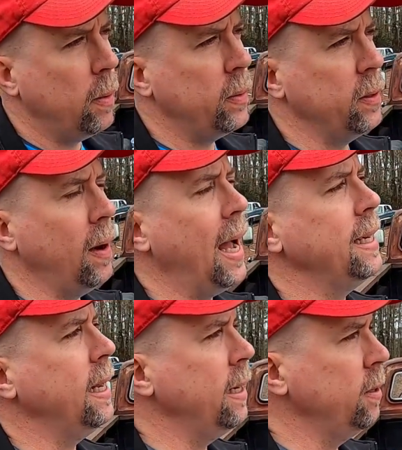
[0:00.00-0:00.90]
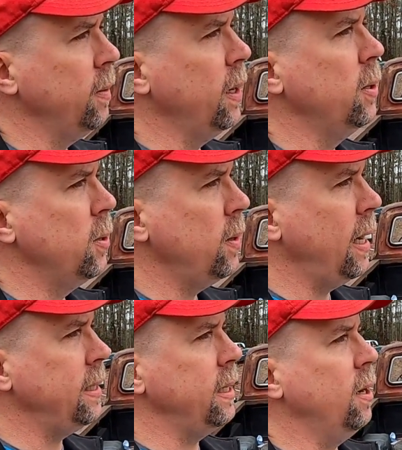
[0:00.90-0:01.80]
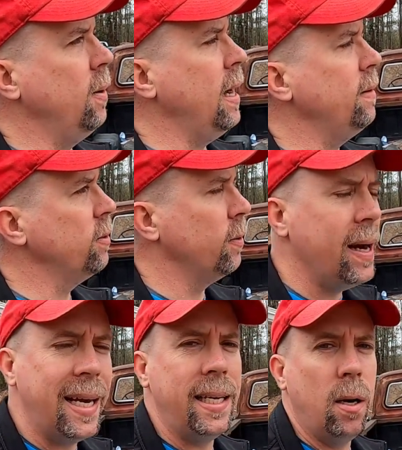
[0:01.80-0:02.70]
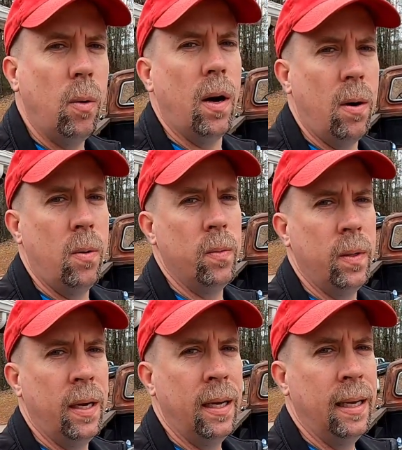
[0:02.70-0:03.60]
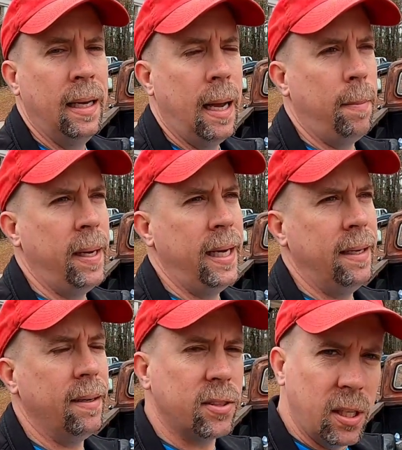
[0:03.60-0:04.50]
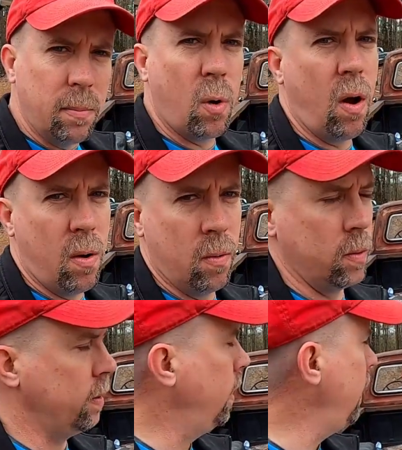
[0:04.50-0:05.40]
but when you're riding down the road and you don't have the radio on, I mean, there's something wrong